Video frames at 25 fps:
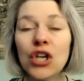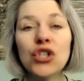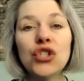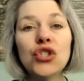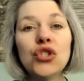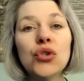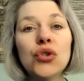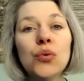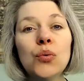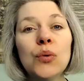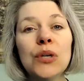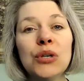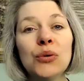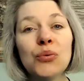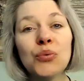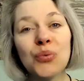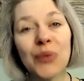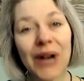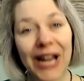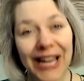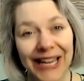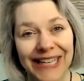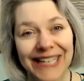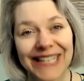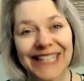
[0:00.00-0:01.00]
Do we
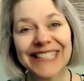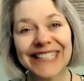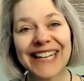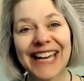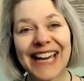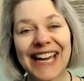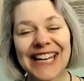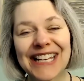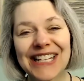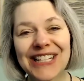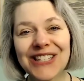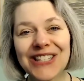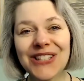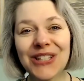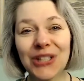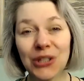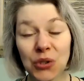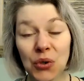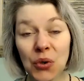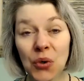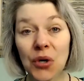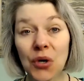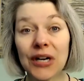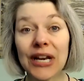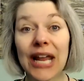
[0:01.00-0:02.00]
recognize the
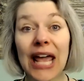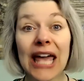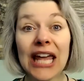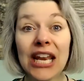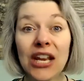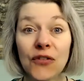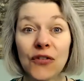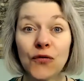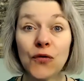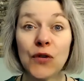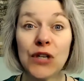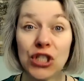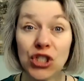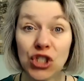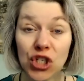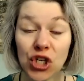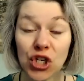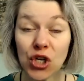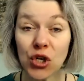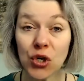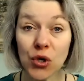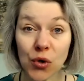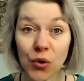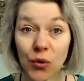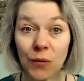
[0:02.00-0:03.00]
Lord? And if we
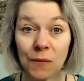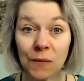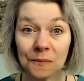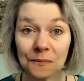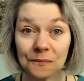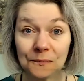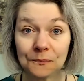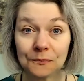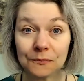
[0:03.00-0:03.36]
do,